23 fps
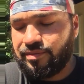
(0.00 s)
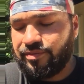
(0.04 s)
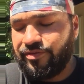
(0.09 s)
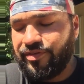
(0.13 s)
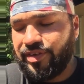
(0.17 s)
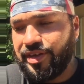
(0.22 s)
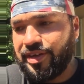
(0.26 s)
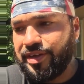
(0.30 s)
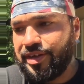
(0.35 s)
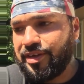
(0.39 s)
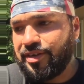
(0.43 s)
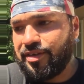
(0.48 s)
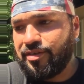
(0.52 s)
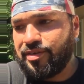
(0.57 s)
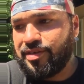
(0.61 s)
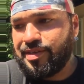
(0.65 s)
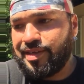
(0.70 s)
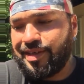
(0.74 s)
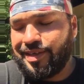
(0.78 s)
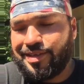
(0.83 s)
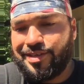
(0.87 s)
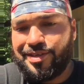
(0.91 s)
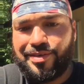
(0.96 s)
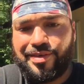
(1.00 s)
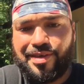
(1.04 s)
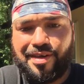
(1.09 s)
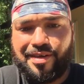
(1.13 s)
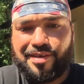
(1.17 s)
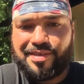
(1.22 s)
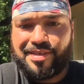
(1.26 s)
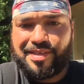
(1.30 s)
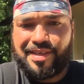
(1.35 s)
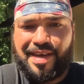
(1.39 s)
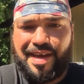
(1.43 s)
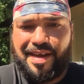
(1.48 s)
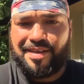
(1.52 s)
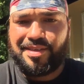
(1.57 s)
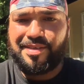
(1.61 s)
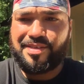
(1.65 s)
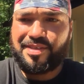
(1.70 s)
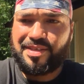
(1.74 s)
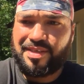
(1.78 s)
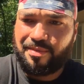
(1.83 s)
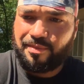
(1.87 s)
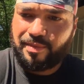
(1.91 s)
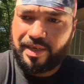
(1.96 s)
Vinegar was like $2 a gallon
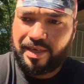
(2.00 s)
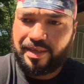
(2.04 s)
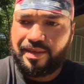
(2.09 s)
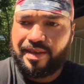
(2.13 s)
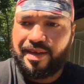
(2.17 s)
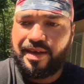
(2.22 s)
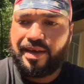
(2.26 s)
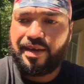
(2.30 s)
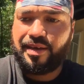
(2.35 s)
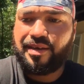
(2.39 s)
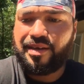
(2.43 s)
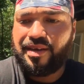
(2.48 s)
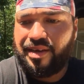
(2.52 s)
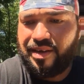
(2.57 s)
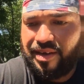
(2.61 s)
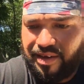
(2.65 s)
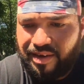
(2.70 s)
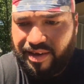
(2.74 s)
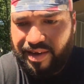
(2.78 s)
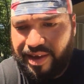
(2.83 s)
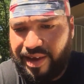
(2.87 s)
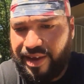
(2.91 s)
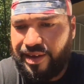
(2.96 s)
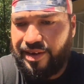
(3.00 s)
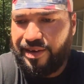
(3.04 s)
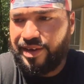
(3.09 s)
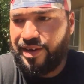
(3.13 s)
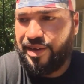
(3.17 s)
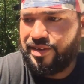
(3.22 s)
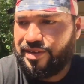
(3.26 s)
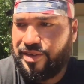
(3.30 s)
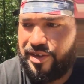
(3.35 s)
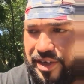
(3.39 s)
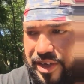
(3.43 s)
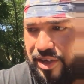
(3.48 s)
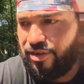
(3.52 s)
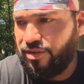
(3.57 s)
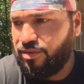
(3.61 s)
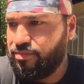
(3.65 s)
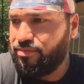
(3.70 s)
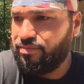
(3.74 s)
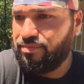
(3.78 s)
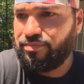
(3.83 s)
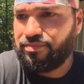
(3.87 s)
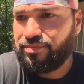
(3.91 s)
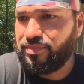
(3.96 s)
or something like that. And then, a
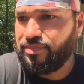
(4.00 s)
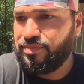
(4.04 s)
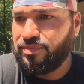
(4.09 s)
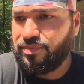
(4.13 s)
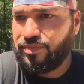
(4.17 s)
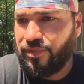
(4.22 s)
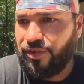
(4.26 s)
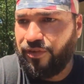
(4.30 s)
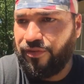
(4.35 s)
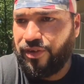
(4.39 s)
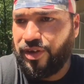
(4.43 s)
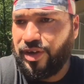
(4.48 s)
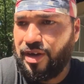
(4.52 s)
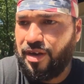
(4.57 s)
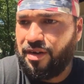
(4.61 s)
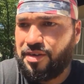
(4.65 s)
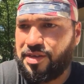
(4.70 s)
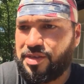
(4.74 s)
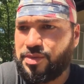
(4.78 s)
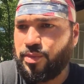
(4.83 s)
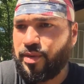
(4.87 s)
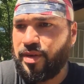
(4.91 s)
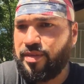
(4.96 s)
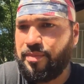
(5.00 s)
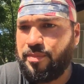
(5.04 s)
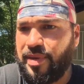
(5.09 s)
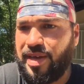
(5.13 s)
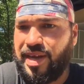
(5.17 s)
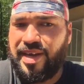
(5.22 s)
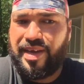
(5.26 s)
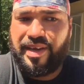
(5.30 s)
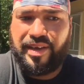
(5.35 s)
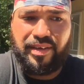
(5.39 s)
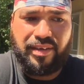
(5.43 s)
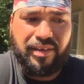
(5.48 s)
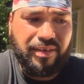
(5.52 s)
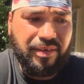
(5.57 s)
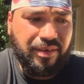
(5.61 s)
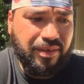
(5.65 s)
few dollars worth of paint.